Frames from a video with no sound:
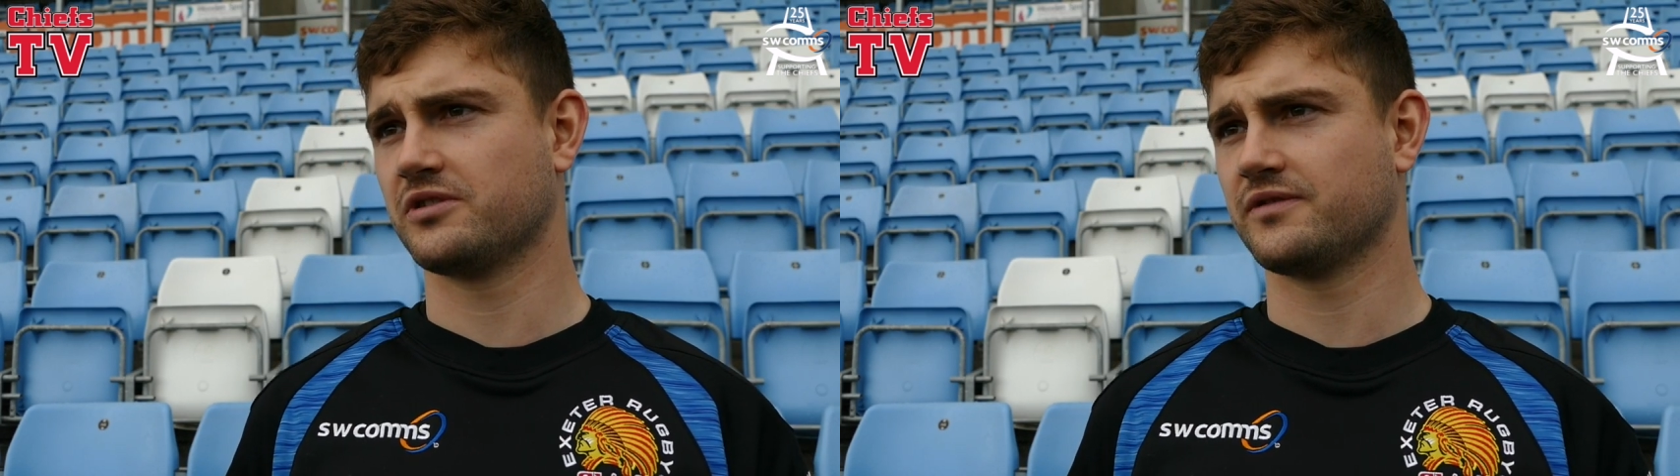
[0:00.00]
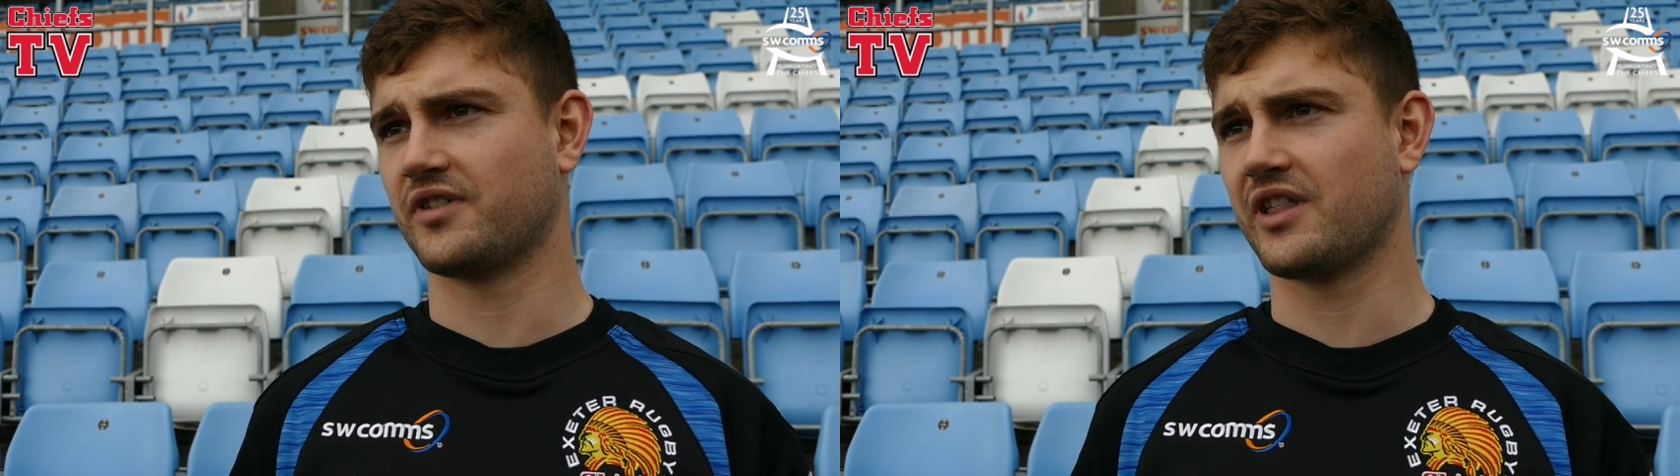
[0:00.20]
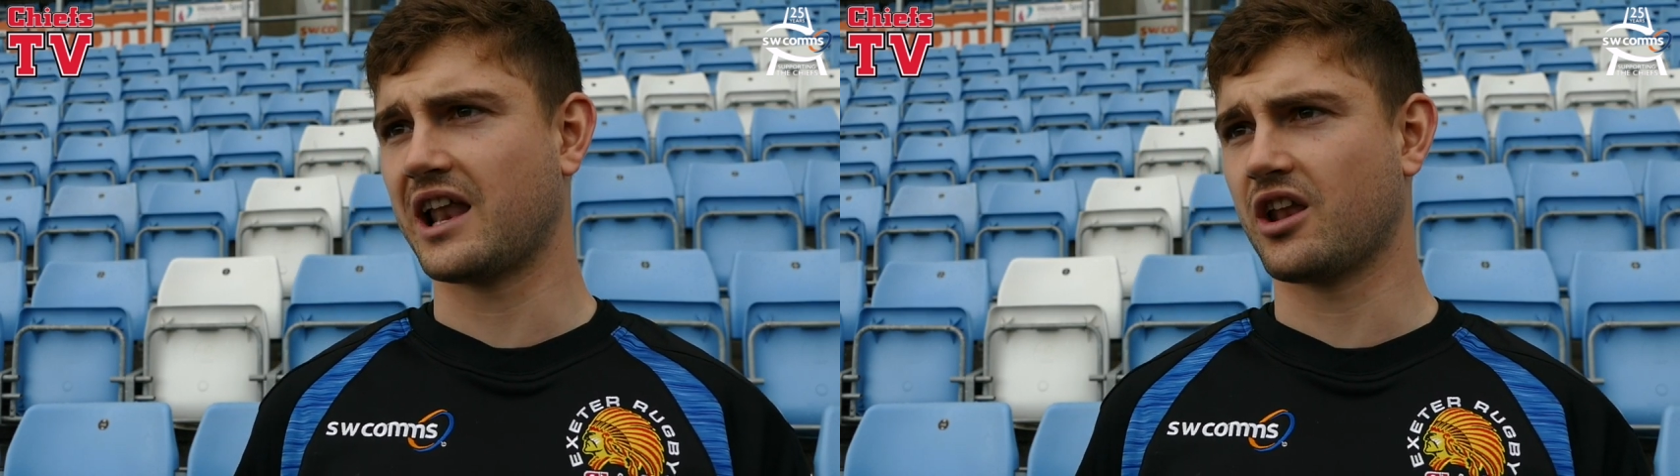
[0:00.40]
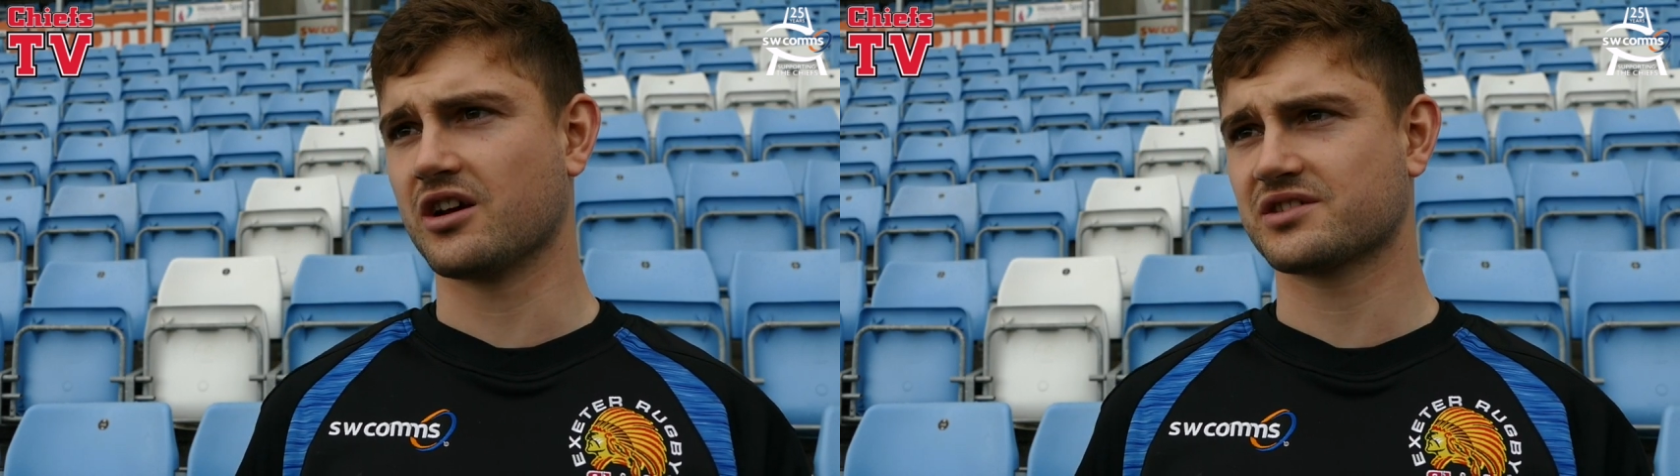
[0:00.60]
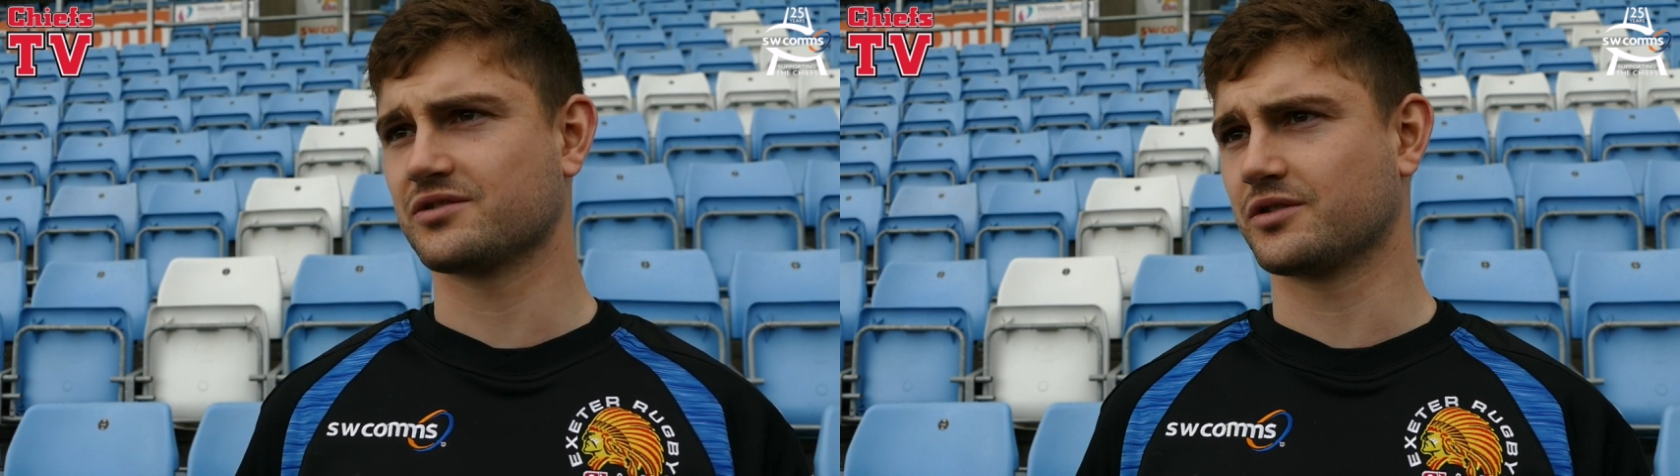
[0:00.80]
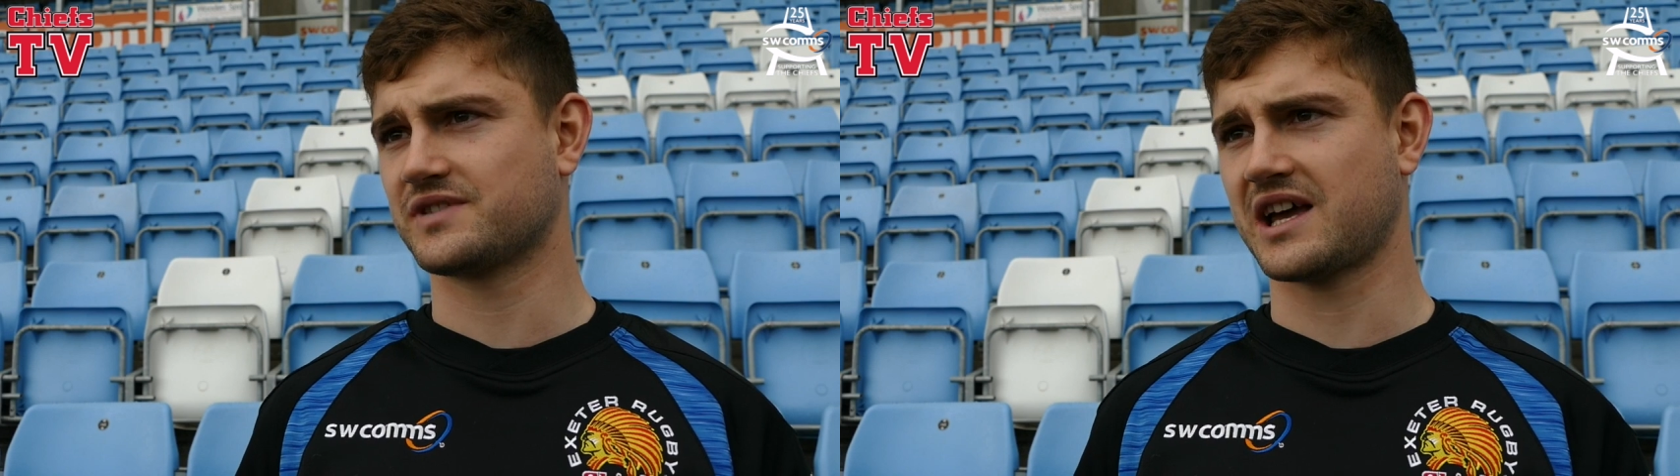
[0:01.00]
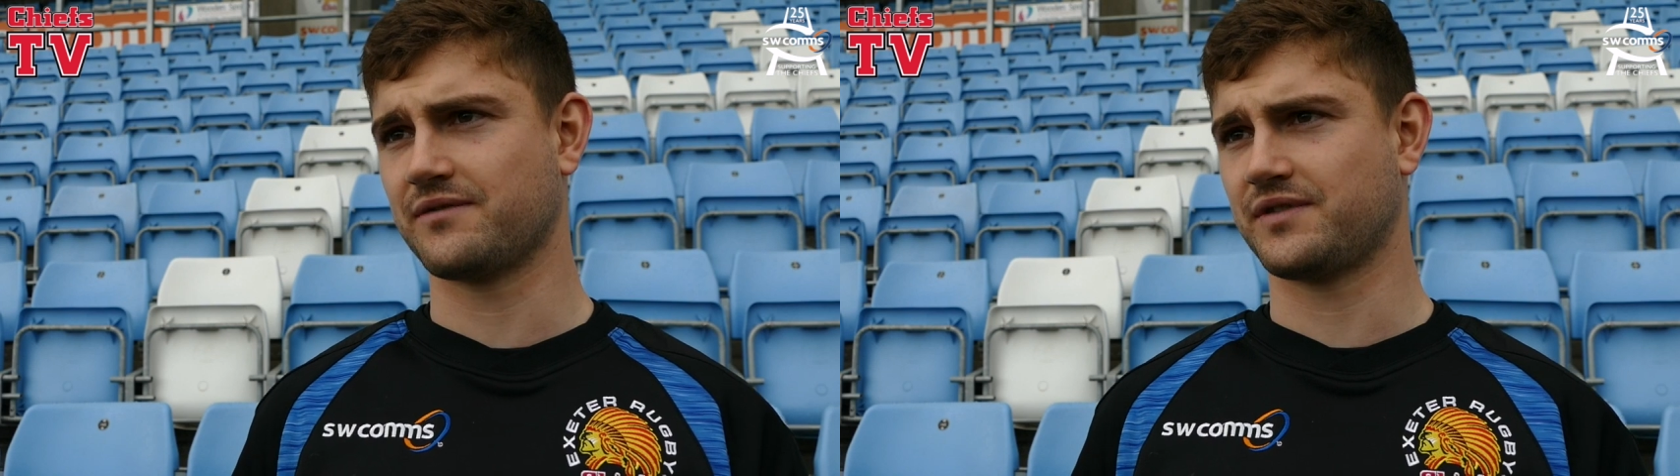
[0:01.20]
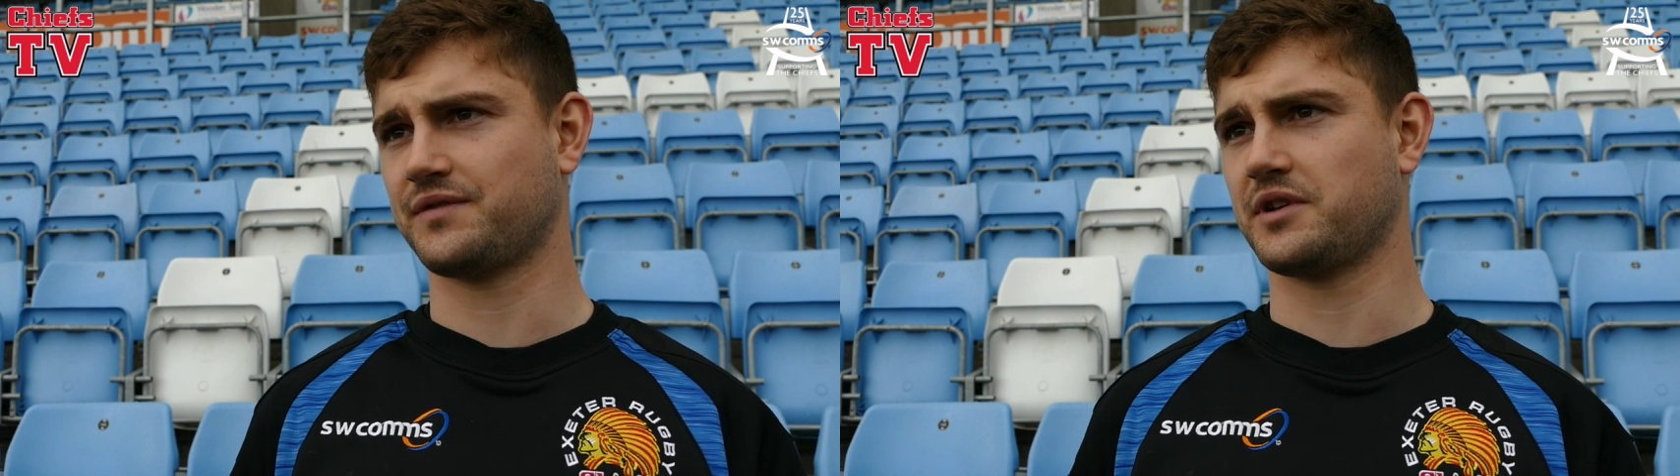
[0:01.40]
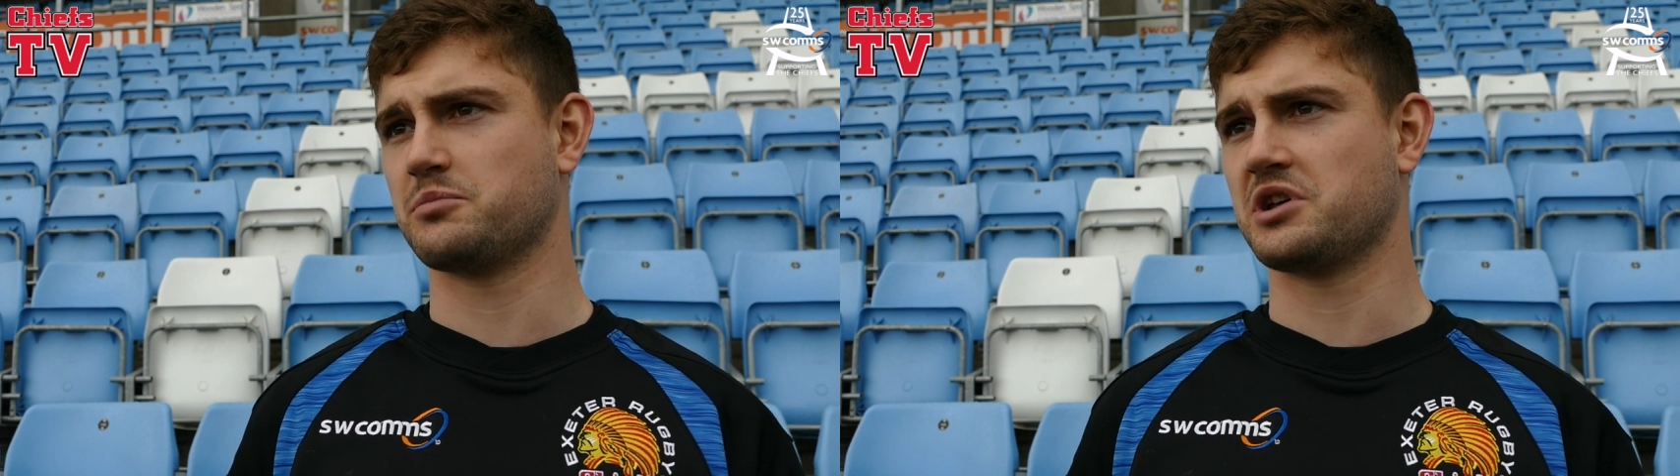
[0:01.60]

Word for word: for that last sort of 10-15